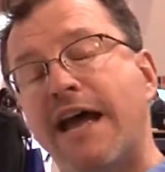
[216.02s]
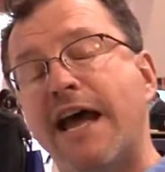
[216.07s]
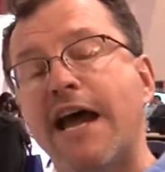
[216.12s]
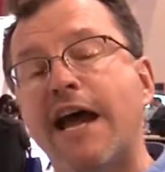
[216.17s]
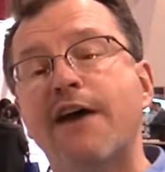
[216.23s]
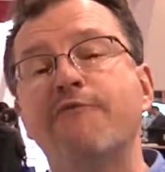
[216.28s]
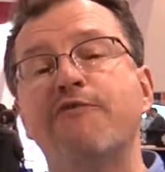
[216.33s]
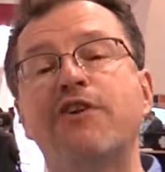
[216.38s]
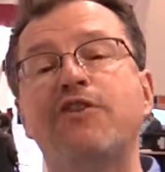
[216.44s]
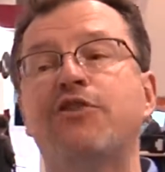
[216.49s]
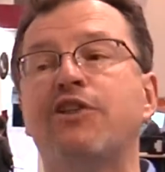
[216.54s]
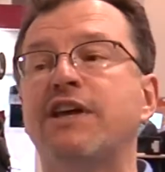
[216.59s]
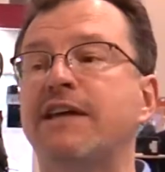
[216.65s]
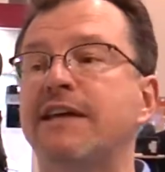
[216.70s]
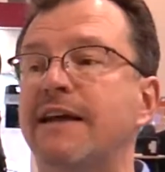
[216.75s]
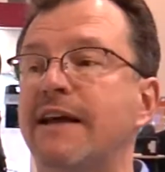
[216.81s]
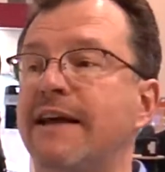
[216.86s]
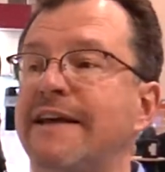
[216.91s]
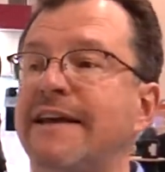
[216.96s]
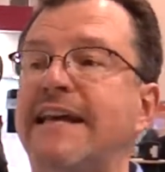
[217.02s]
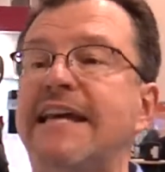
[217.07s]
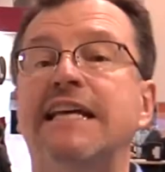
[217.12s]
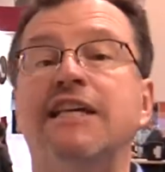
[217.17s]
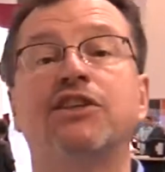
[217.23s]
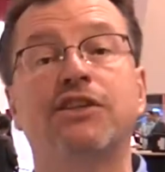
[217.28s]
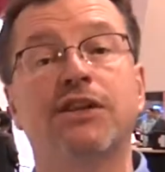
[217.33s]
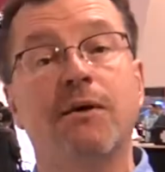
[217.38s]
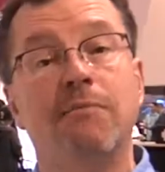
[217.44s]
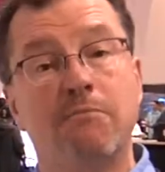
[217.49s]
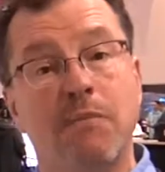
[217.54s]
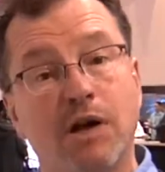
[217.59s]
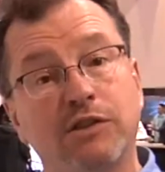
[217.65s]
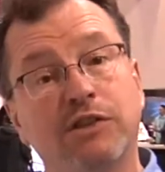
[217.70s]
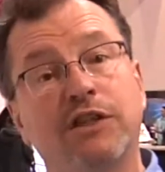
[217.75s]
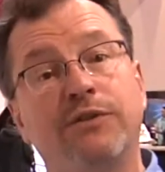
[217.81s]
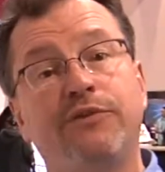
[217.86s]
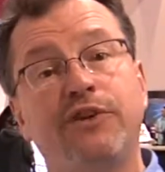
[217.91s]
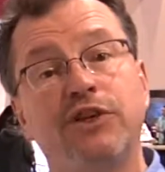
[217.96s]
everything is
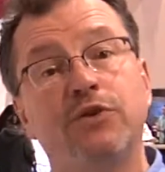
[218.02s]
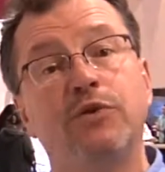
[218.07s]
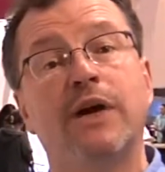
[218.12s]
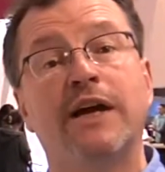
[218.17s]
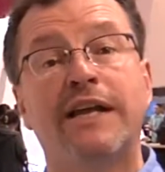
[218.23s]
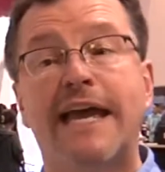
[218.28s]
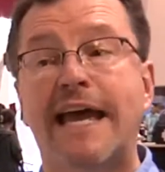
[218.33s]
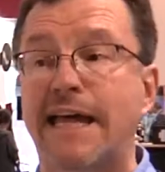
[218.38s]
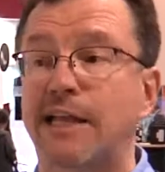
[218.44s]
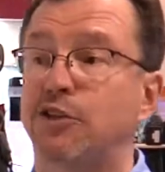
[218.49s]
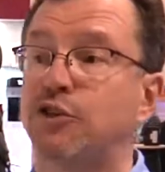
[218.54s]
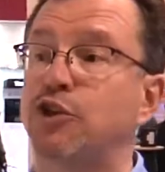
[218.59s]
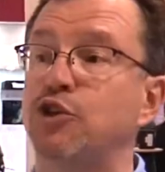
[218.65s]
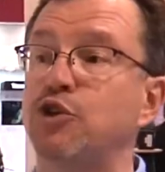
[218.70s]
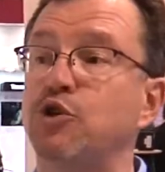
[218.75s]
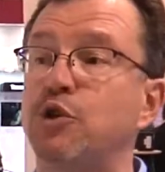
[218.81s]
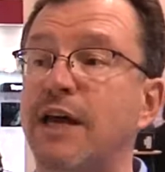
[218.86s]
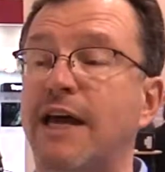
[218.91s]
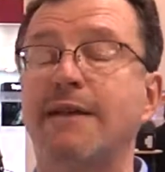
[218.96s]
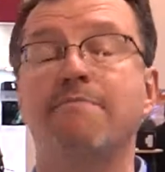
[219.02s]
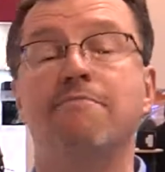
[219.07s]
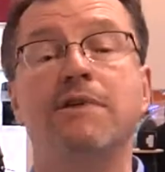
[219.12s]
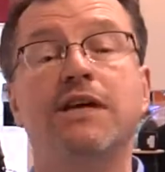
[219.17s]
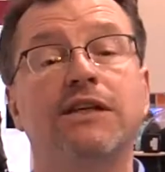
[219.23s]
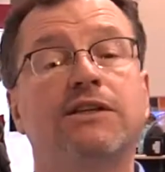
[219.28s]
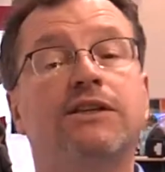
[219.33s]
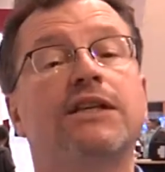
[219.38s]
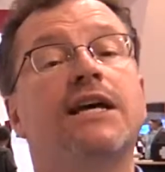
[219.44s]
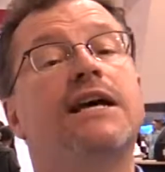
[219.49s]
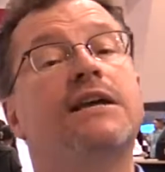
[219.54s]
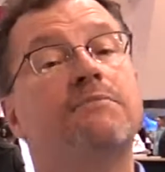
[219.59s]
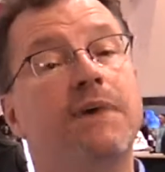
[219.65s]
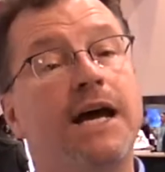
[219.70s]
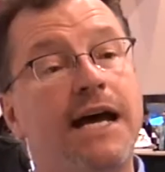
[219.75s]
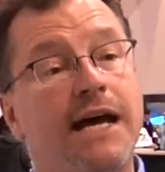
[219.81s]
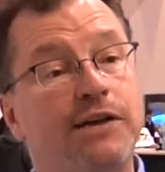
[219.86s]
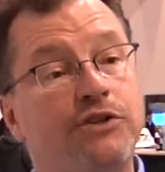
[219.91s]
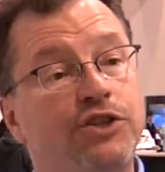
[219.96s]
multi-view again. So you can mix and
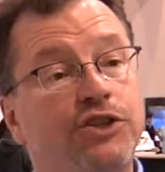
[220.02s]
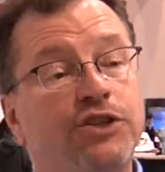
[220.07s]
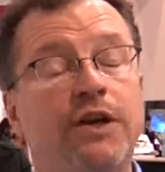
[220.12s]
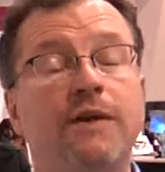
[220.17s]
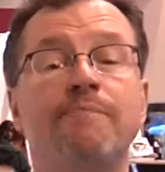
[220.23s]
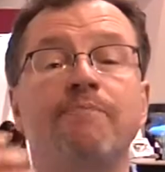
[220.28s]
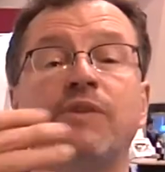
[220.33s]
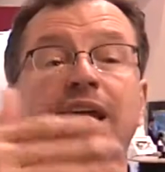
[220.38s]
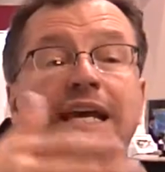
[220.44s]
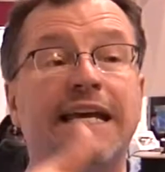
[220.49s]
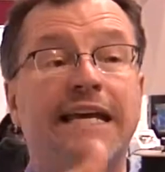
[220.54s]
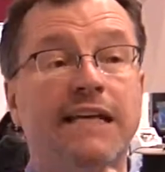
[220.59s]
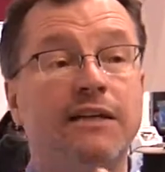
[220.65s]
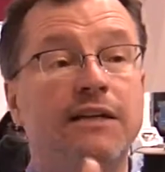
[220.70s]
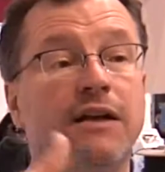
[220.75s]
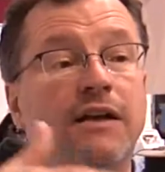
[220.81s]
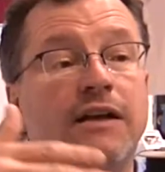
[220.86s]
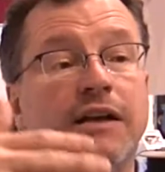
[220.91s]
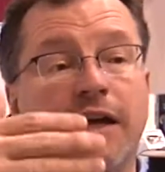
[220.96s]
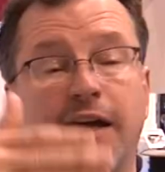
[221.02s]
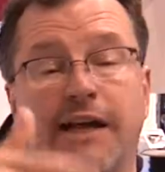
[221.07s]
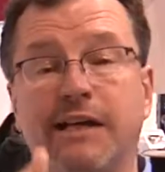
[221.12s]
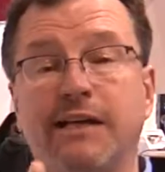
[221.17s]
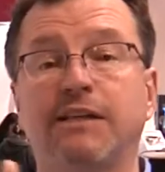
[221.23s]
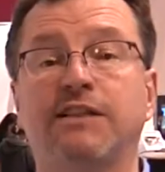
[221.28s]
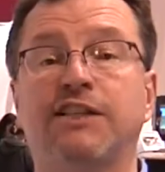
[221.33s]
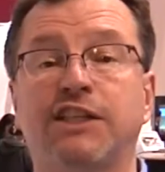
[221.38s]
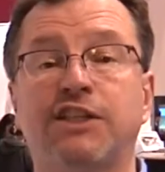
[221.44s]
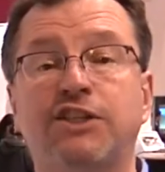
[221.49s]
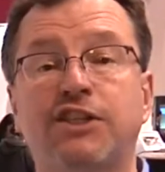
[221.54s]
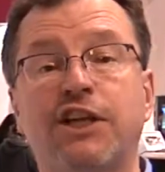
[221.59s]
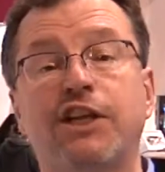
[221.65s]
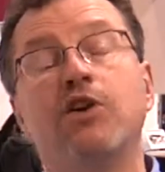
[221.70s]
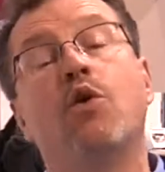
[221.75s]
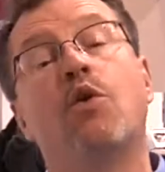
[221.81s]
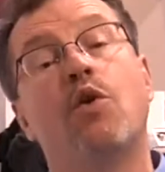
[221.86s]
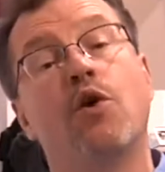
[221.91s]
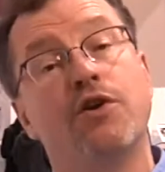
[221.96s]
match in an
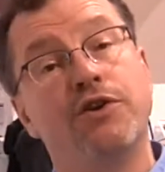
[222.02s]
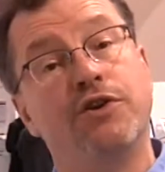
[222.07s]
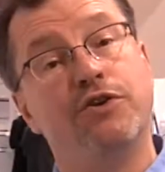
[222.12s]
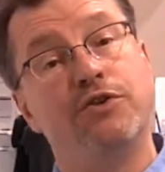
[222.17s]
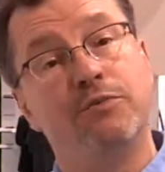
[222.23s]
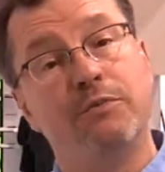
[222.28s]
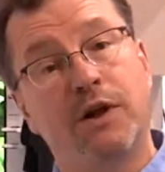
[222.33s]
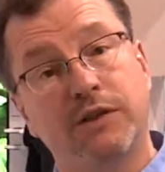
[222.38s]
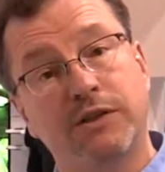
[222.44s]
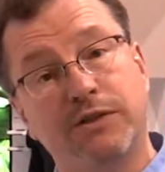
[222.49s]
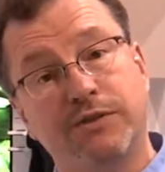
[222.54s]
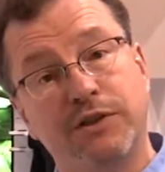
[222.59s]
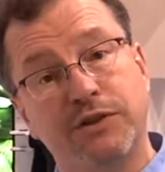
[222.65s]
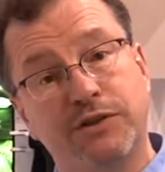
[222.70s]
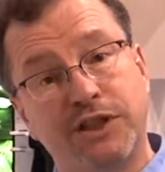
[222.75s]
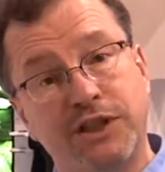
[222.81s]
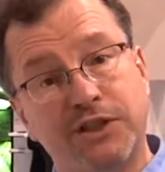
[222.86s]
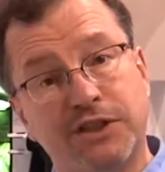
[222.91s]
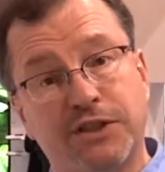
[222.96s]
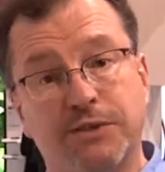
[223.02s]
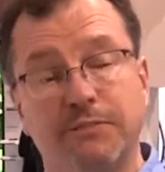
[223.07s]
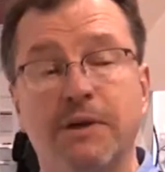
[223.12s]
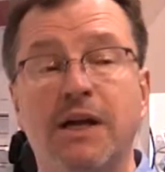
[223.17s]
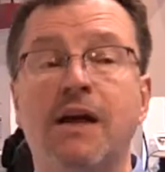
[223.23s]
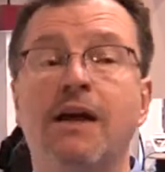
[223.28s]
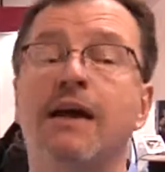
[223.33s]
existing or new multi-view system.